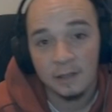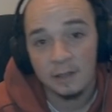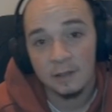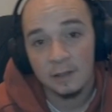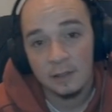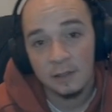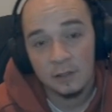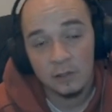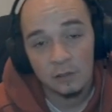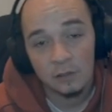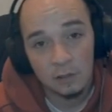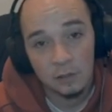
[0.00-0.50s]

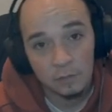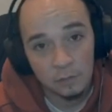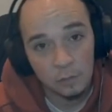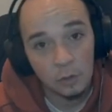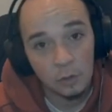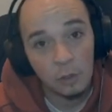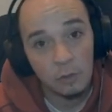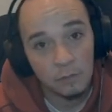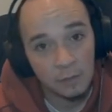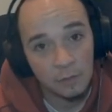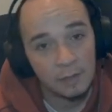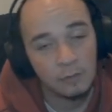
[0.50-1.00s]
This is the
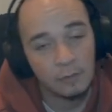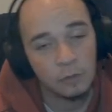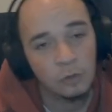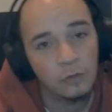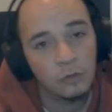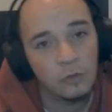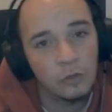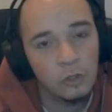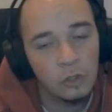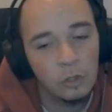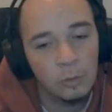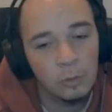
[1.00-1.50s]
4th level,
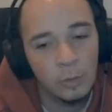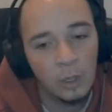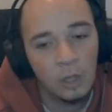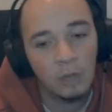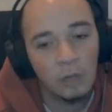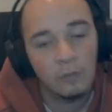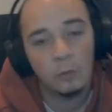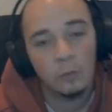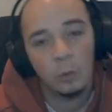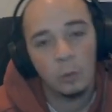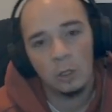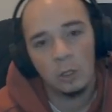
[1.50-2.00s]
Tomb
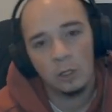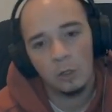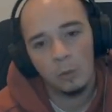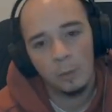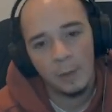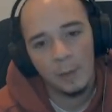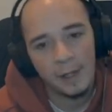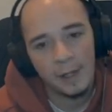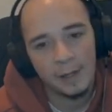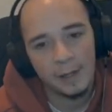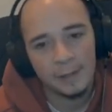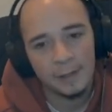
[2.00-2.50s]
of
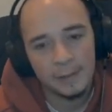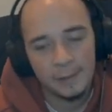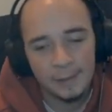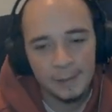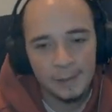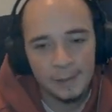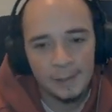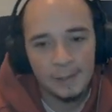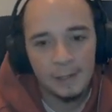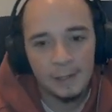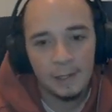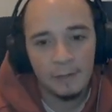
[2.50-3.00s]
Qualopec.
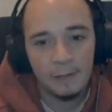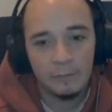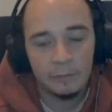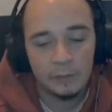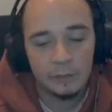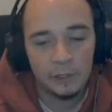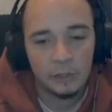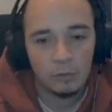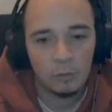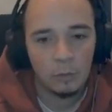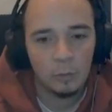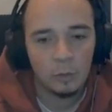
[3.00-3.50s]
And for
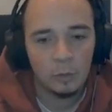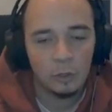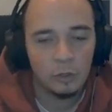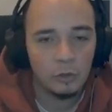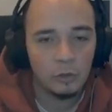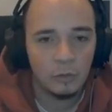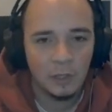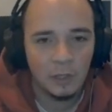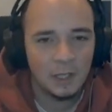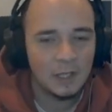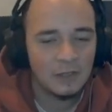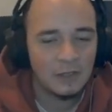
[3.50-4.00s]
this one we're going to
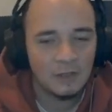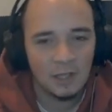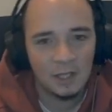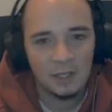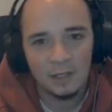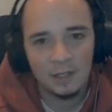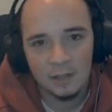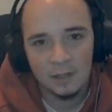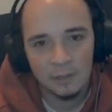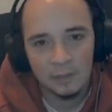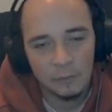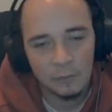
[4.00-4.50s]
do things
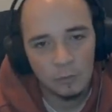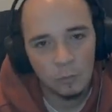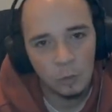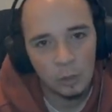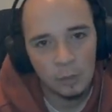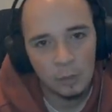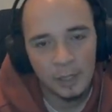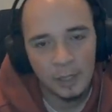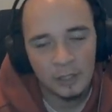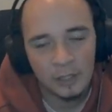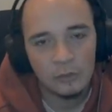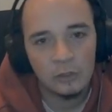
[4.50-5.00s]
slightly different. What
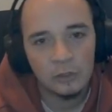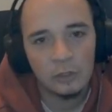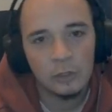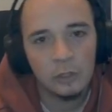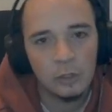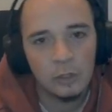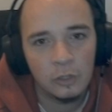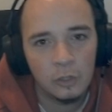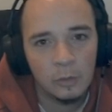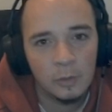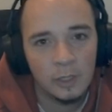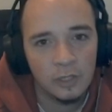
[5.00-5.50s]
I'm actually going
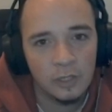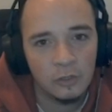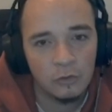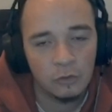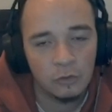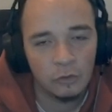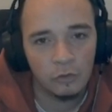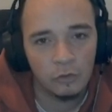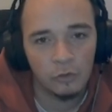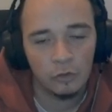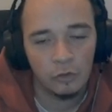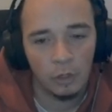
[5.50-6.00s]
to do is
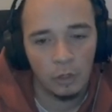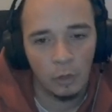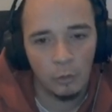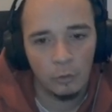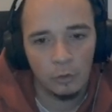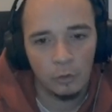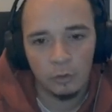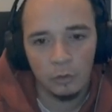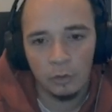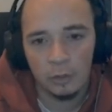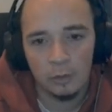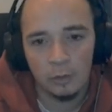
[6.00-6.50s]
just show
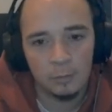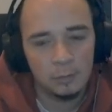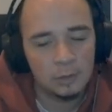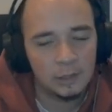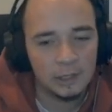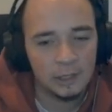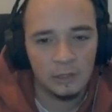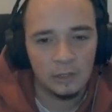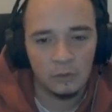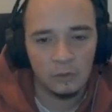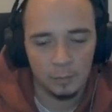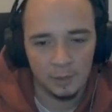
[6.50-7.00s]
you the
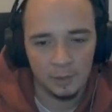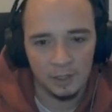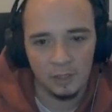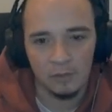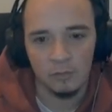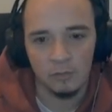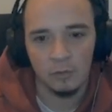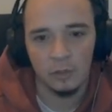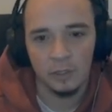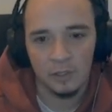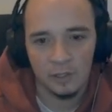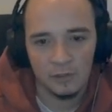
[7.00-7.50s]
complete
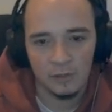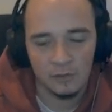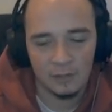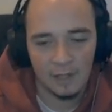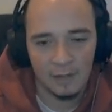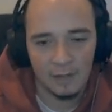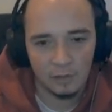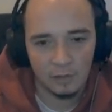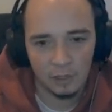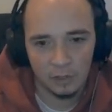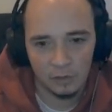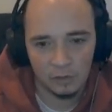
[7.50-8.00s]
speedrun of this
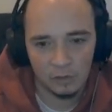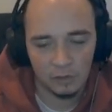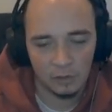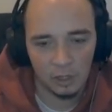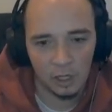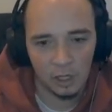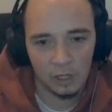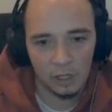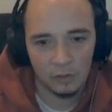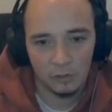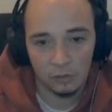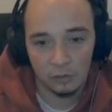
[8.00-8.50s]
level at the
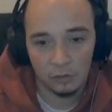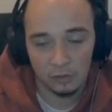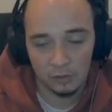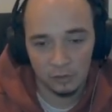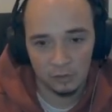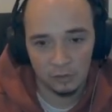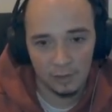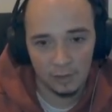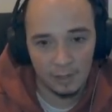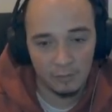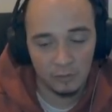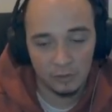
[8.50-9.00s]
start, because
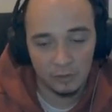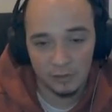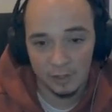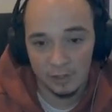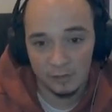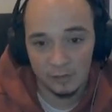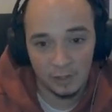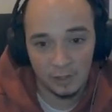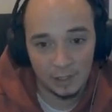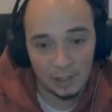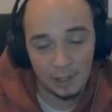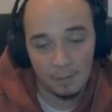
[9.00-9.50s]
this level
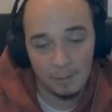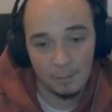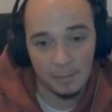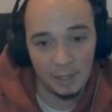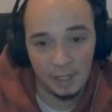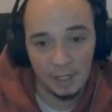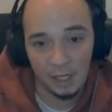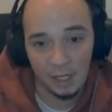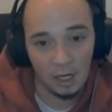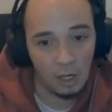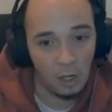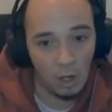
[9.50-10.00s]
takes like a
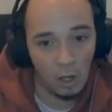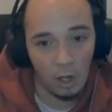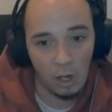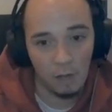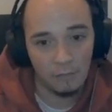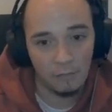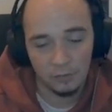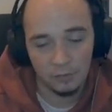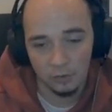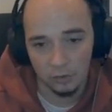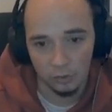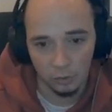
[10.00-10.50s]
minute and a
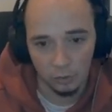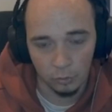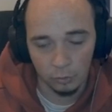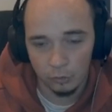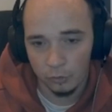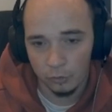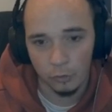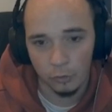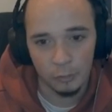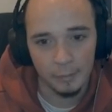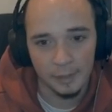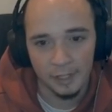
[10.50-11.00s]
half to do,
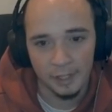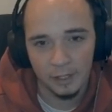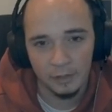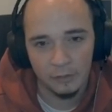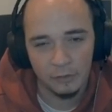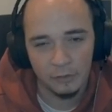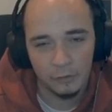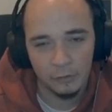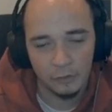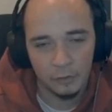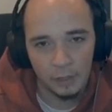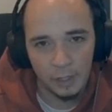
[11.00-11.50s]
2
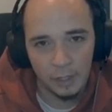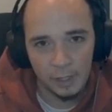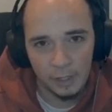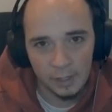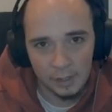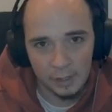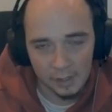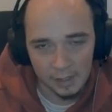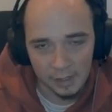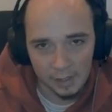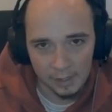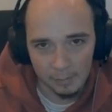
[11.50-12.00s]
minutes.
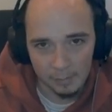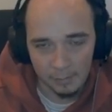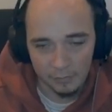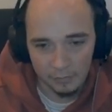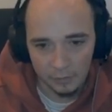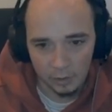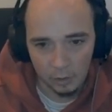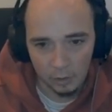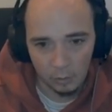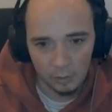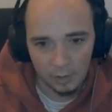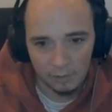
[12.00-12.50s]
If
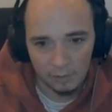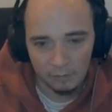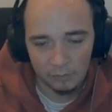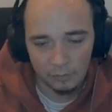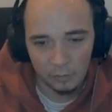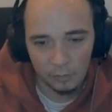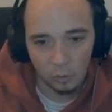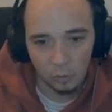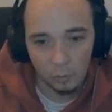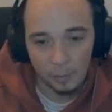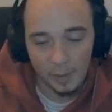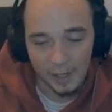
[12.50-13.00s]
you're going at
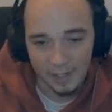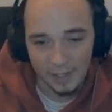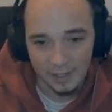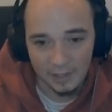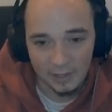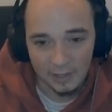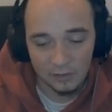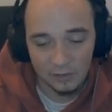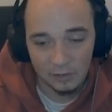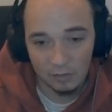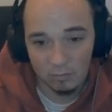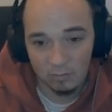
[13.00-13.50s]
full
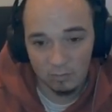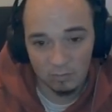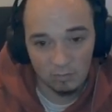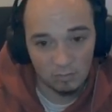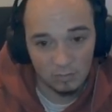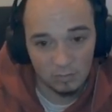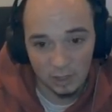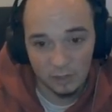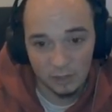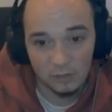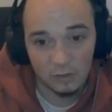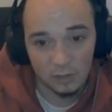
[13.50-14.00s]
pace,
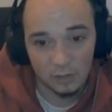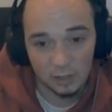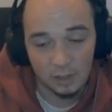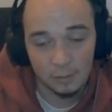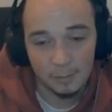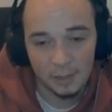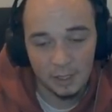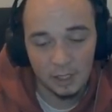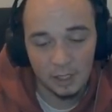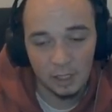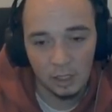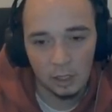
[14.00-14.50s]
literally a
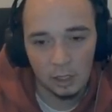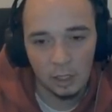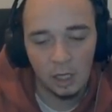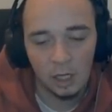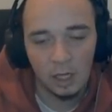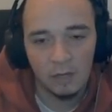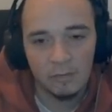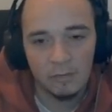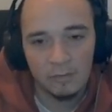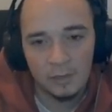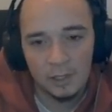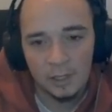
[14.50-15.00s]
minute and a
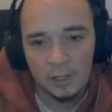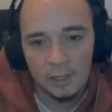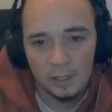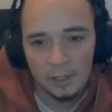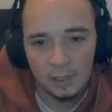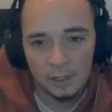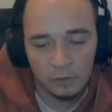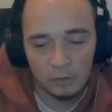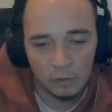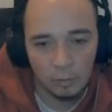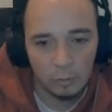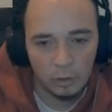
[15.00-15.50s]
half.
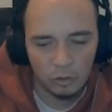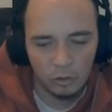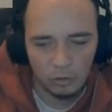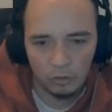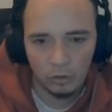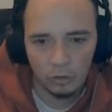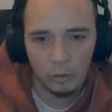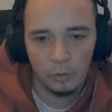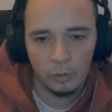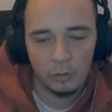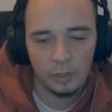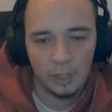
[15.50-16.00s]
So I'm going to
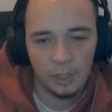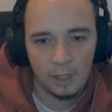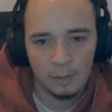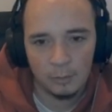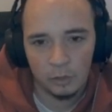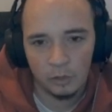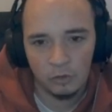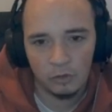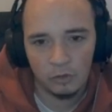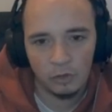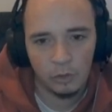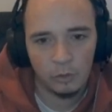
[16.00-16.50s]
show you that. I'm
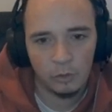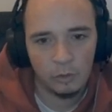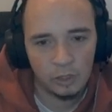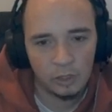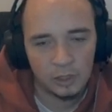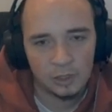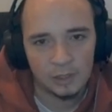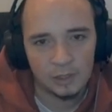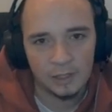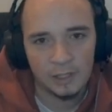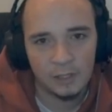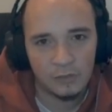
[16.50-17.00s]
going to show you the
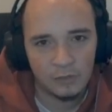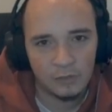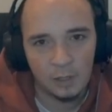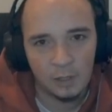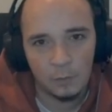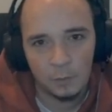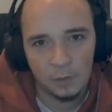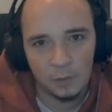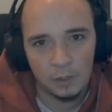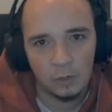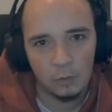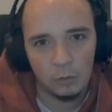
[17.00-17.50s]
glitch
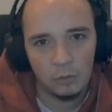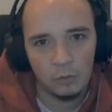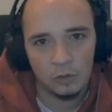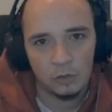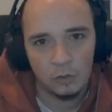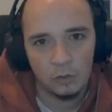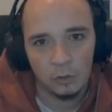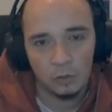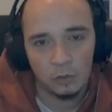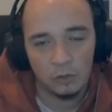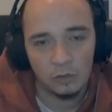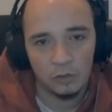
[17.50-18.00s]
that we use in
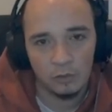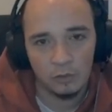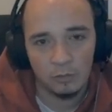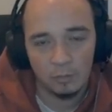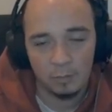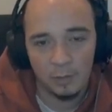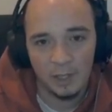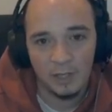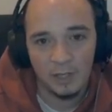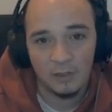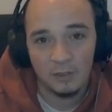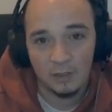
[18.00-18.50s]
order to
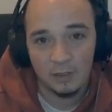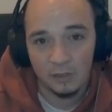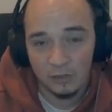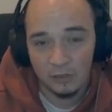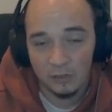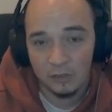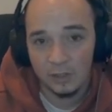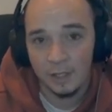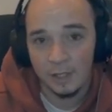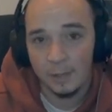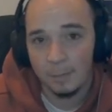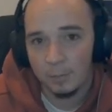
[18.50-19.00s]
basically
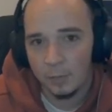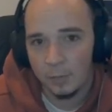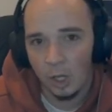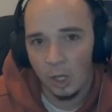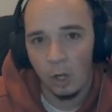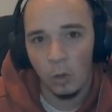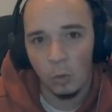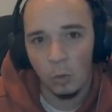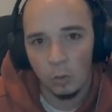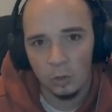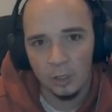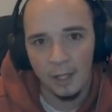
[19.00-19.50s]
skip the
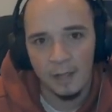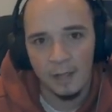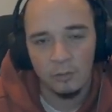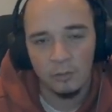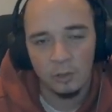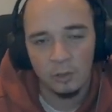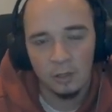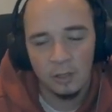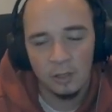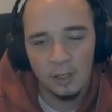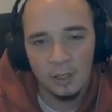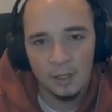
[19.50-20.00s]
whole
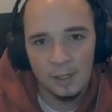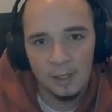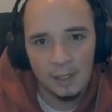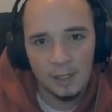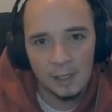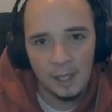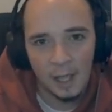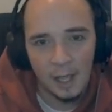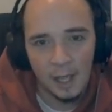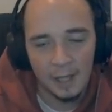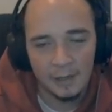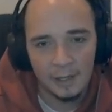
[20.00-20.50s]
level.
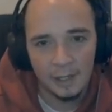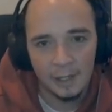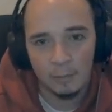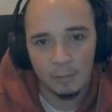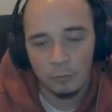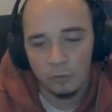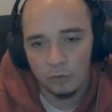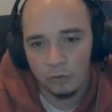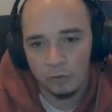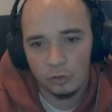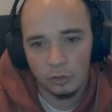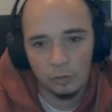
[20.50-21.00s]
And then I'm
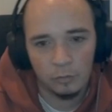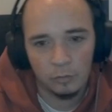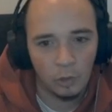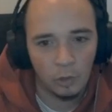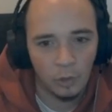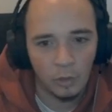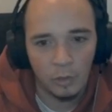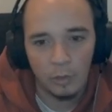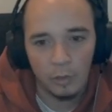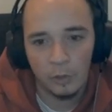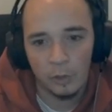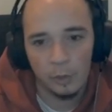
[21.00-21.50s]
just going to
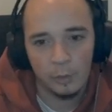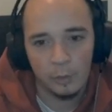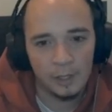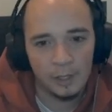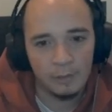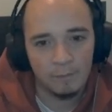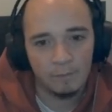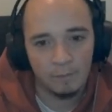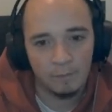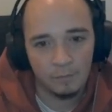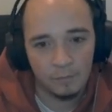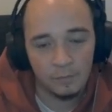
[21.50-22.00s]
run through
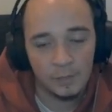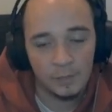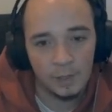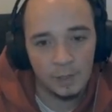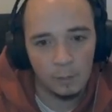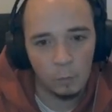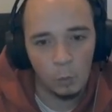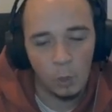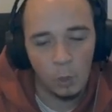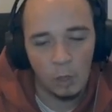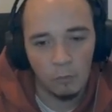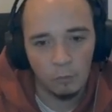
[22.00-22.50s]
it
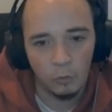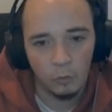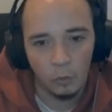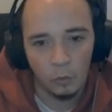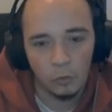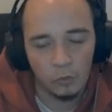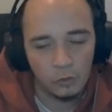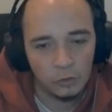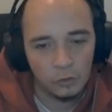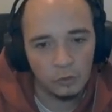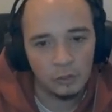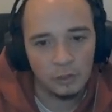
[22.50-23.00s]
in one run
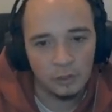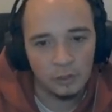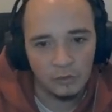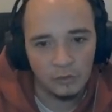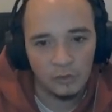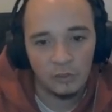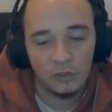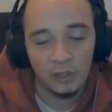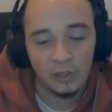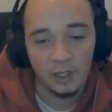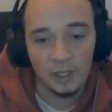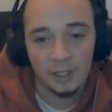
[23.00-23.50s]
so you can
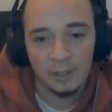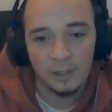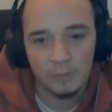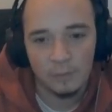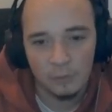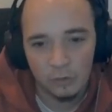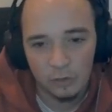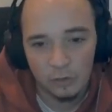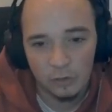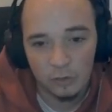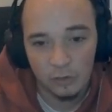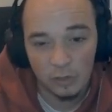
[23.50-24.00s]
see it,
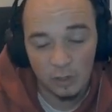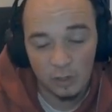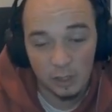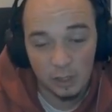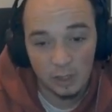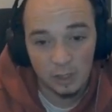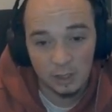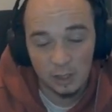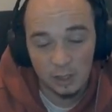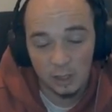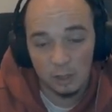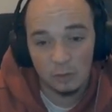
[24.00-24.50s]
just because I
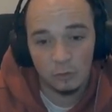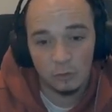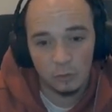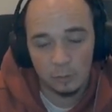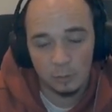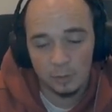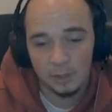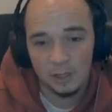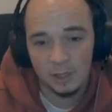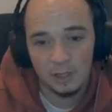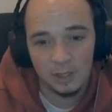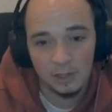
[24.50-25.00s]
think that'll just
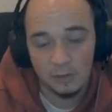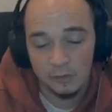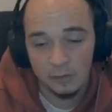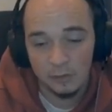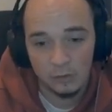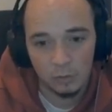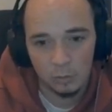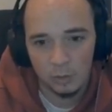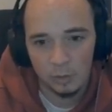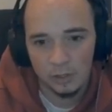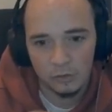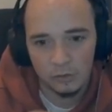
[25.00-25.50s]
be the
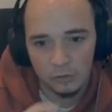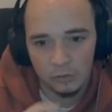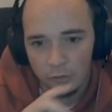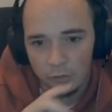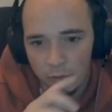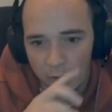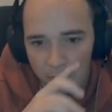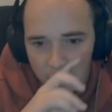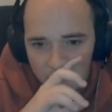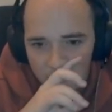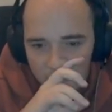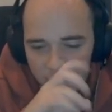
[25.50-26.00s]
easiest way to
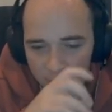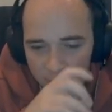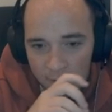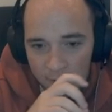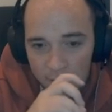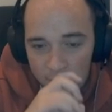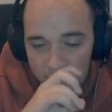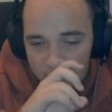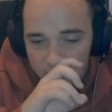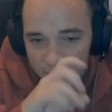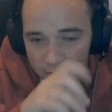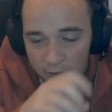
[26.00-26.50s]
show.
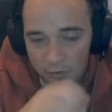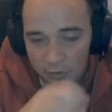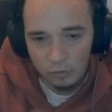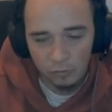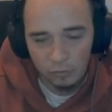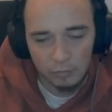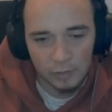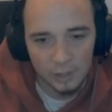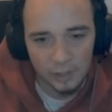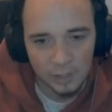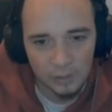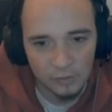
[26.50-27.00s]
The glitch
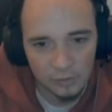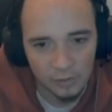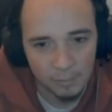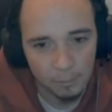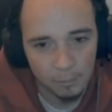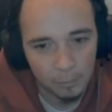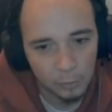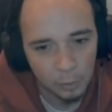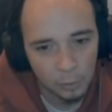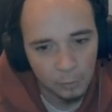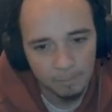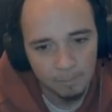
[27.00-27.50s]
is really
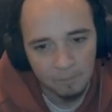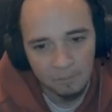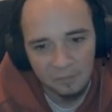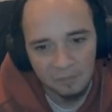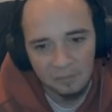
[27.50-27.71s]
simple.